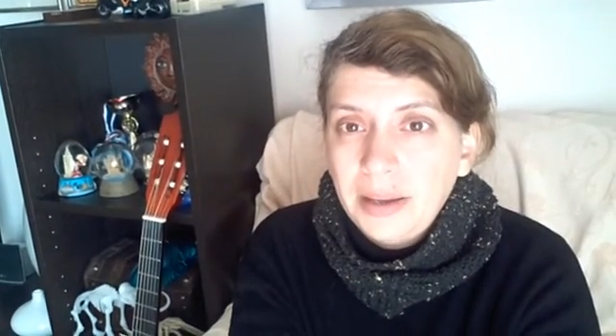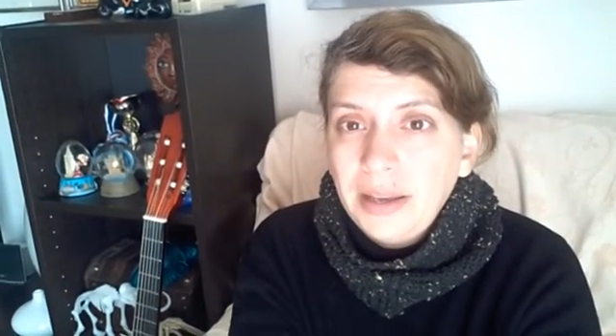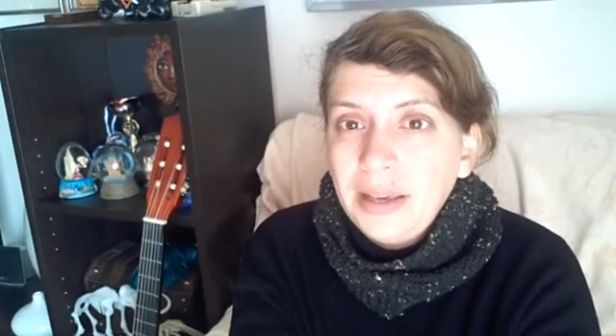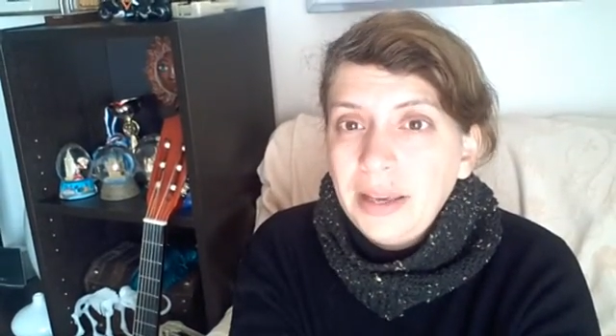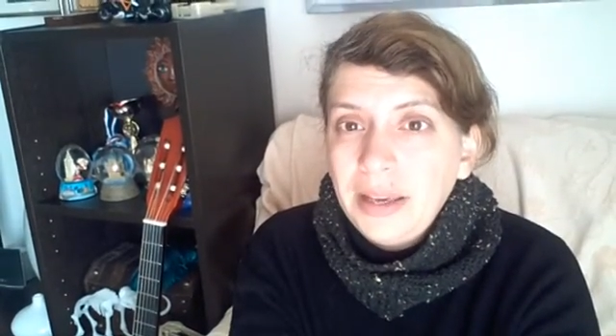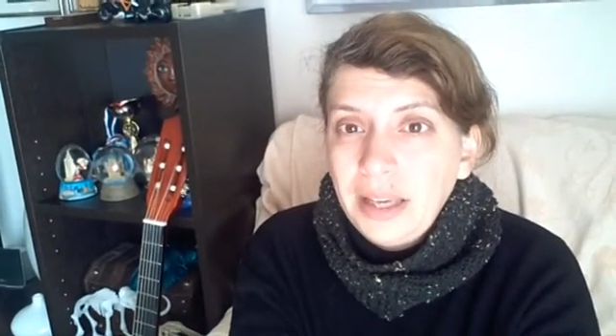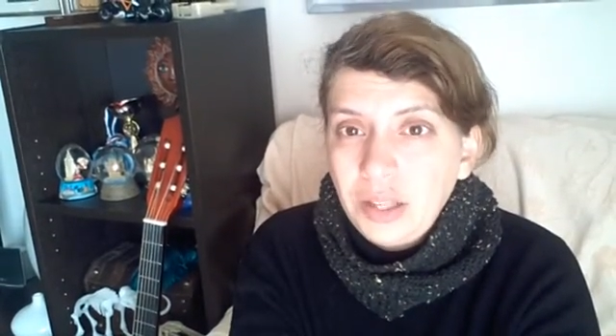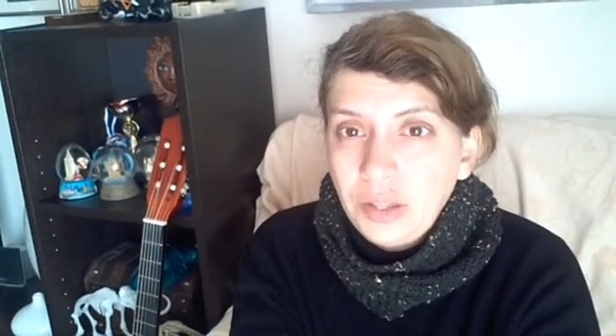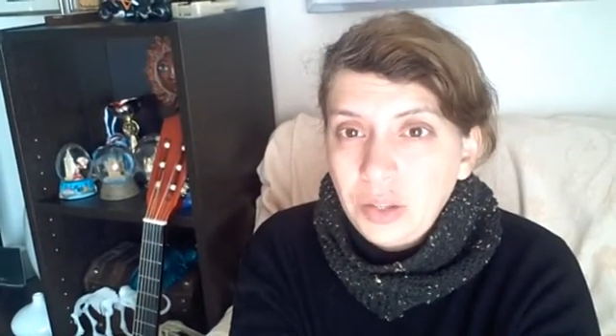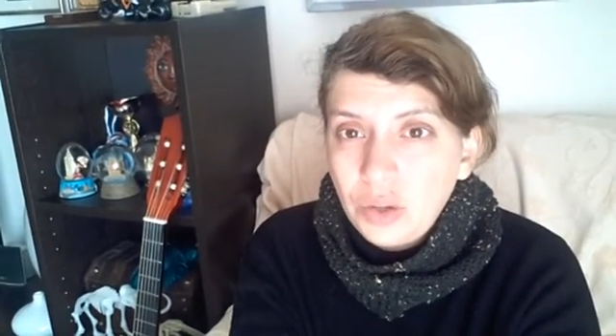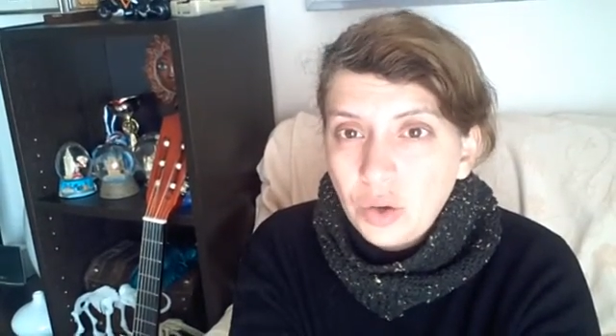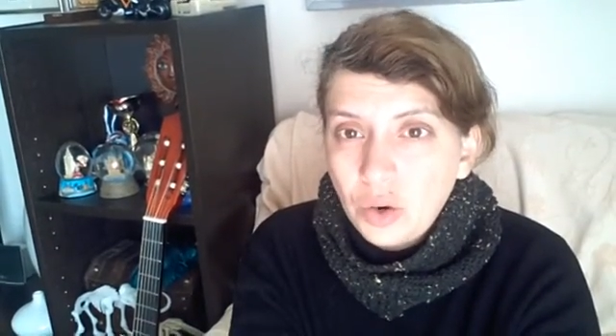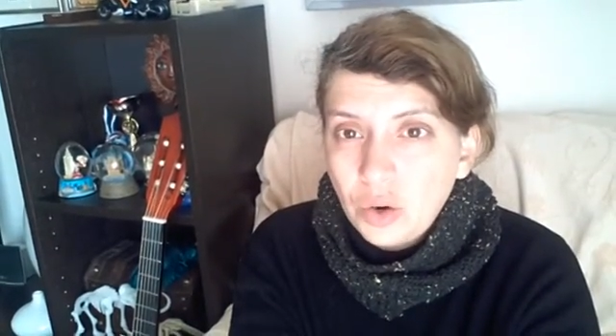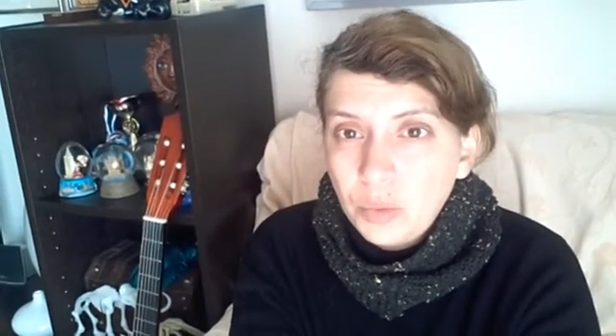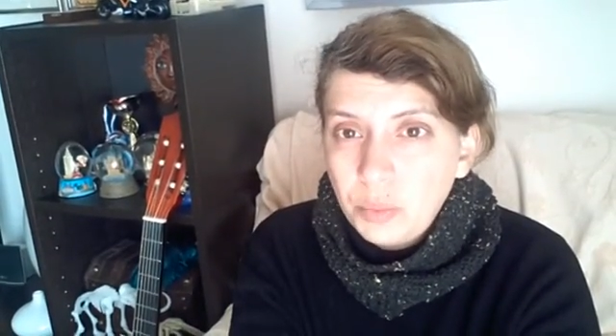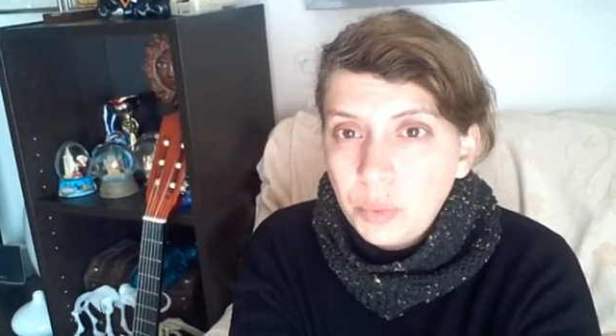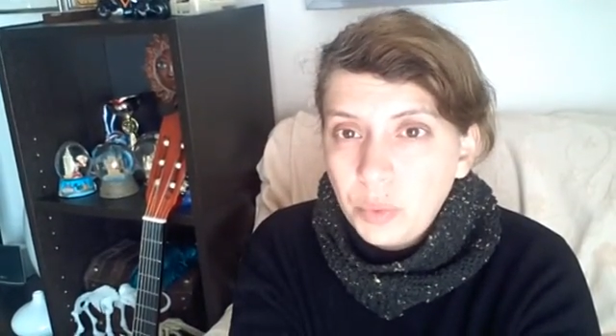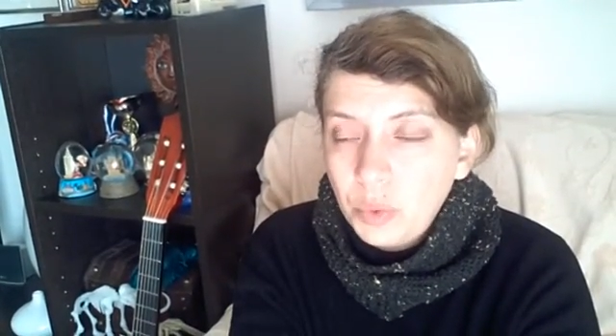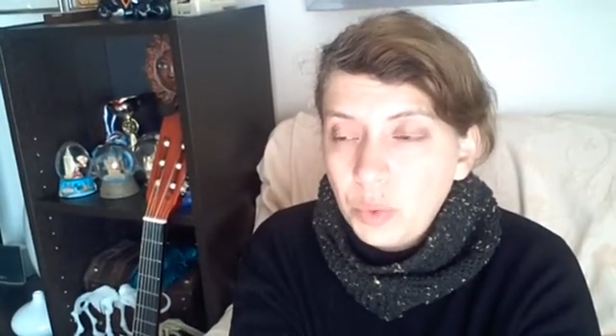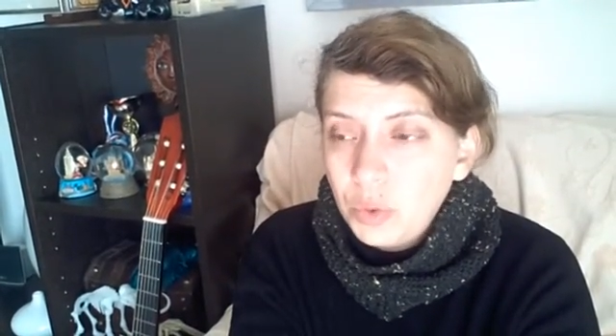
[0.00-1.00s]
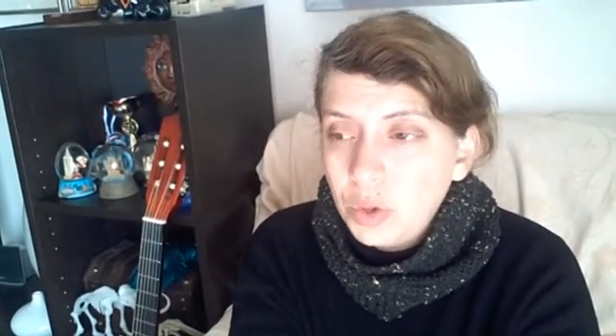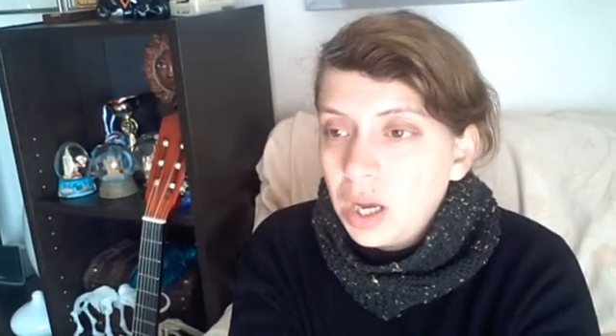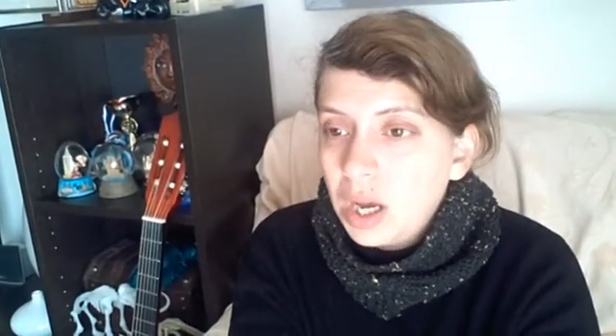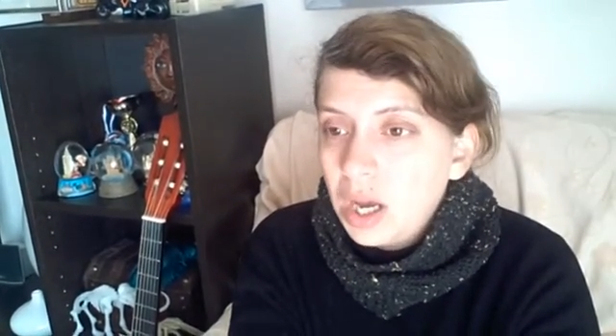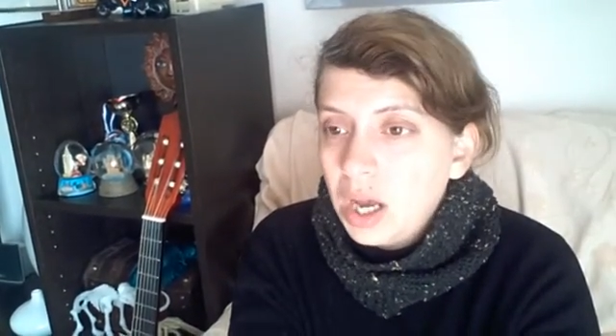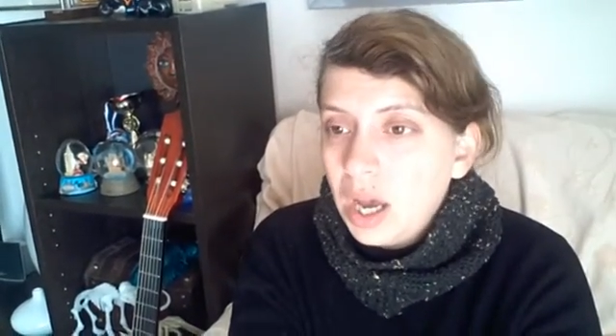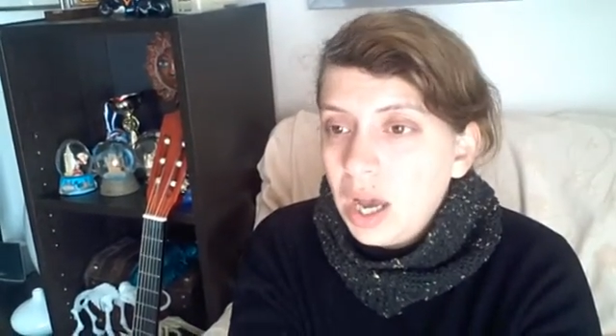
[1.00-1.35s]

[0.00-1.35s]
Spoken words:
in your book,